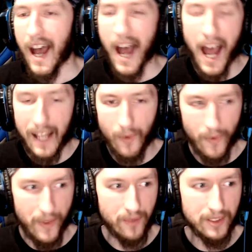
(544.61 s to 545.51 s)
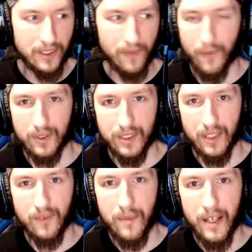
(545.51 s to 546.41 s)
I don't think Resident Evil four is
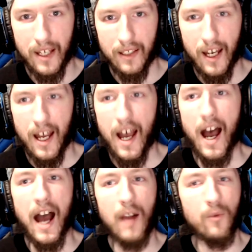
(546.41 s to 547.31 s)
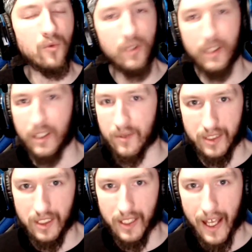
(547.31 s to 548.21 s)
getting remade. I really don't
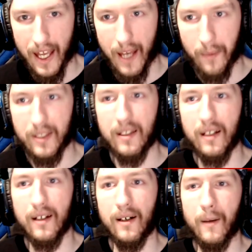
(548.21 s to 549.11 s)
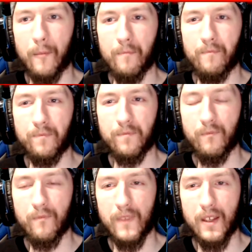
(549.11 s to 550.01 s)
see that happening. Um,
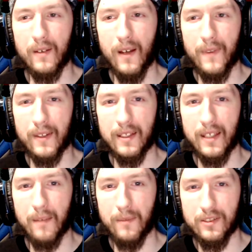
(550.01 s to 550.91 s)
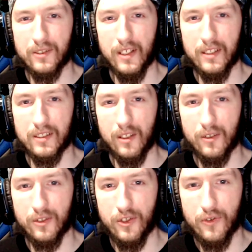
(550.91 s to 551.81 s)
I think the game is, is a
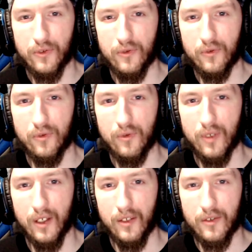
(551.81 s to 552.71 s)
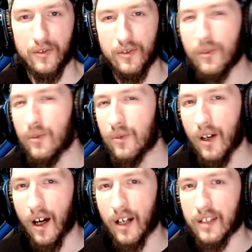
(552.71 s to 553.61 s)
little too new
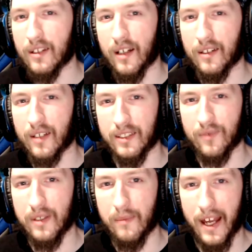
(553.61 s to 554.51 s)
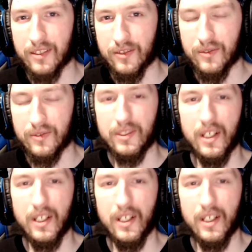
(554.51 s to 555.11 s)
on, on like the remasters